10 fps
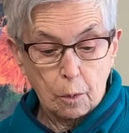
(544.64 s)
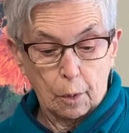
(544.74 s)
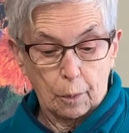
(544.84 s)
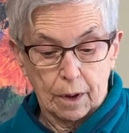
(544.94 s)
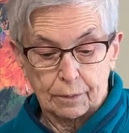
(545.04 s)

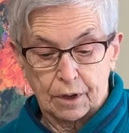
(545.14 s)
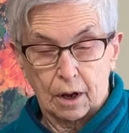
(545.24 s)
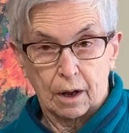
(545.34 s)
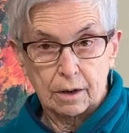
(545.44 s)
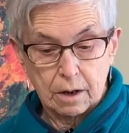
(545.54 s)
we have
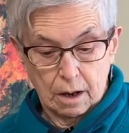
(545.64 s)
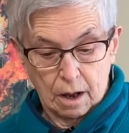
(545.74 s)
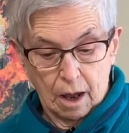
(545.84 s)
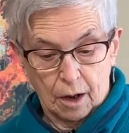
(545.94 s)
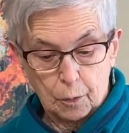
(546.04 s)
done
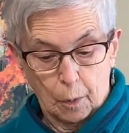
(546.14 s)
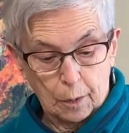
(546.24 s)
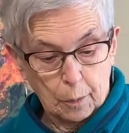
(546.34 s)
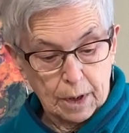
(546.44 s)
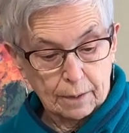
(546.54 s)
and what
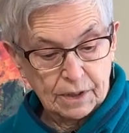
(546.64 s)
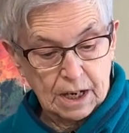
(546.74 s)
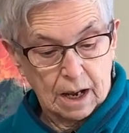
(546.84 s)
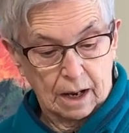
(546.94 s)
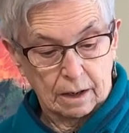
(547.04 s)
we have
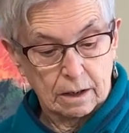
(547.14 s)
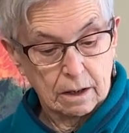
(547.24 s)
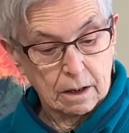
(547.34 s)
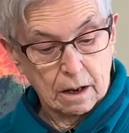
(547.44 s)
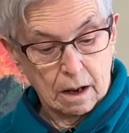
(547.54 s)
said,
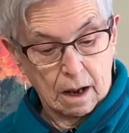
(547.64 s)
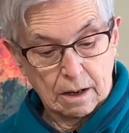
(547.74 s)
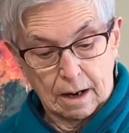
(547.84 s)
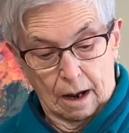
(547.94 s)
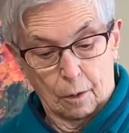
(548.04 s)
and
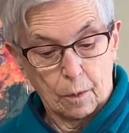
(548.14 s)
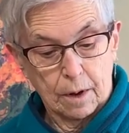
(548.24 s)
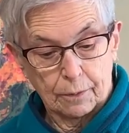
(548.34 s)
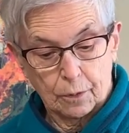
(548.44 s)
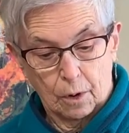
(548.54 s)
how we
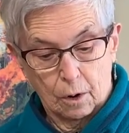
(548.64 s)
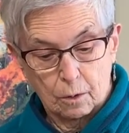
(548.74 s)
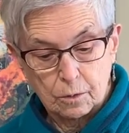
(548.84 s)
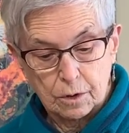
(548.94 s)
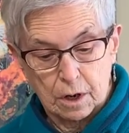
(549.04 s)
have
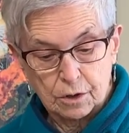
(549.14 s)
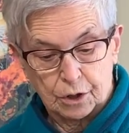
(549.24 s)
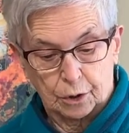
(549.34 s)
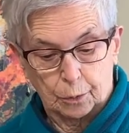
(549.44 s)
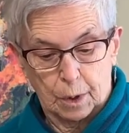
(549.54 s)
grown,
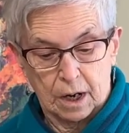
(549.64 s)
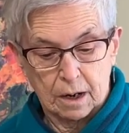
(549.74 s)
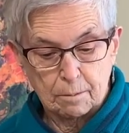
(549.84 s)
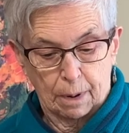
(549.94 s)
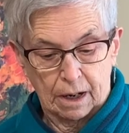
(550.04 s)
degree
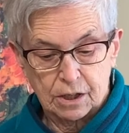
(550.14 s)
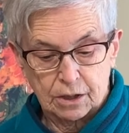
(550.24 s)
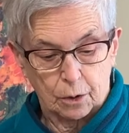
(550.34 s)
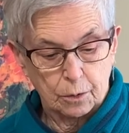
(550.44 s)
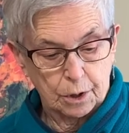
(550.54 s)
by
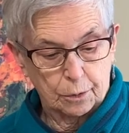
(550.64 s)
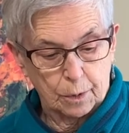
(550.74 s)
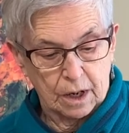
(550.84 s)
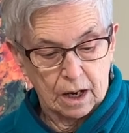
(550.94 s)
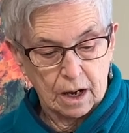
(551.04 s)
slow
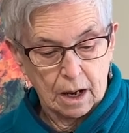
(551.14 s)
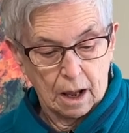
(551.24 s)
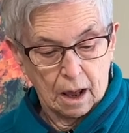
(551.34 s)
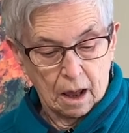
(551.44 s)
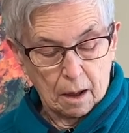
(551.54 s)
degree,
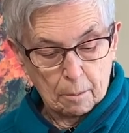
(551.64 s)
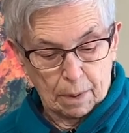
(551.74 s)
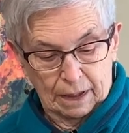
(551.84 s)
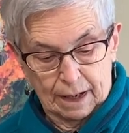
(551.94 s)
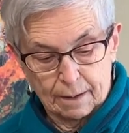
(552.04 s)

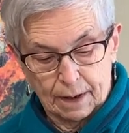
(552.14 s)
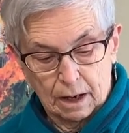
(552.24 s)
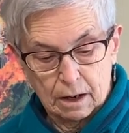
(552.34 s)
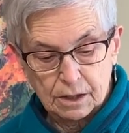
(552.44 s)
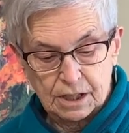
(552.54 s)
believing
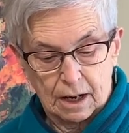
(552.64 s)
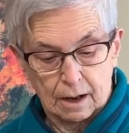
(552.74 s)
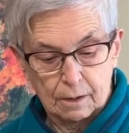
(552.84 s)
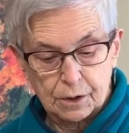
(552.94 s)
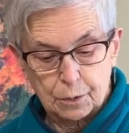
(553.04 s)

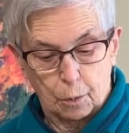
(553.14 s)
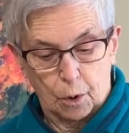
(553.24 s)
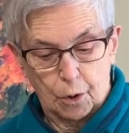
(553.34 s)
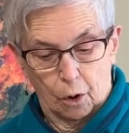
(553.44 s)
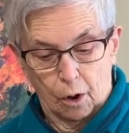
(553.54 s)
ourselves toward
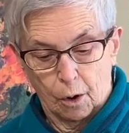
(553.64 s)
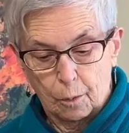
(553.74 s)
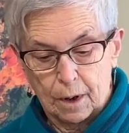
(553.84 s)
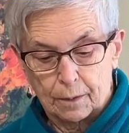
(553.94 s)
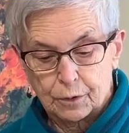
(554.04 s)
all we
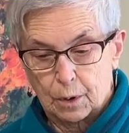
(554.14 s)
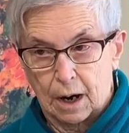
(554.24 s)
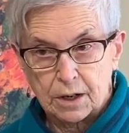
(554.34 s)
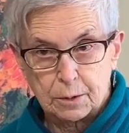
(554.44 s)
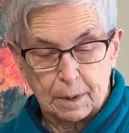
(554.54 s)
have
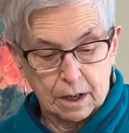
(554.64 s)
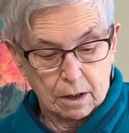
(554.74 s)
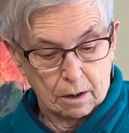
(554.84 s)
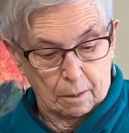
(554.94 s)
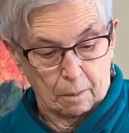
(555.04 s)
tried to
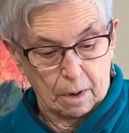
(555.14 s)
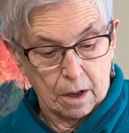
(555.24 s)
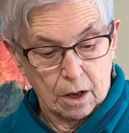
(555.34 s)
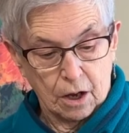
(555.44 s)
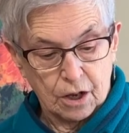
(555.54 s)
become,
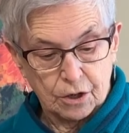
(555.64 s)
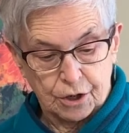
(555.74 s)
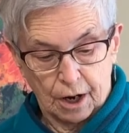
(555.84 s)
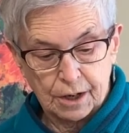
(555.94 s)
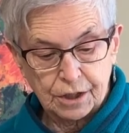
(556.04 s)

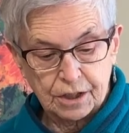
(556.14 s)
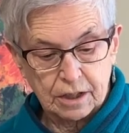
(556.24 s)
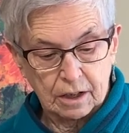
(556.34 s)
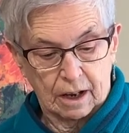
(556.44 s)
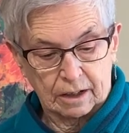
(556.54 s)
just
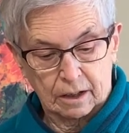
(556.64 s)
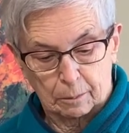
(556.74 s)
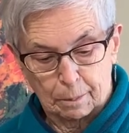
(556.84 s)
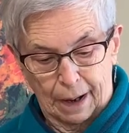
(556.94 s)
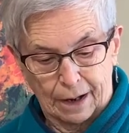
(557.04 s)
and
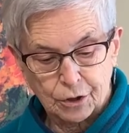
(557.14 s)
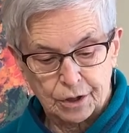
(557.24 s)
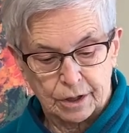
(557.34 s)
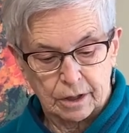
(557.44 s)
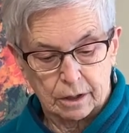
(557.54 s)

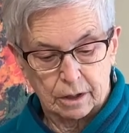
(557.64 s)
compassionate,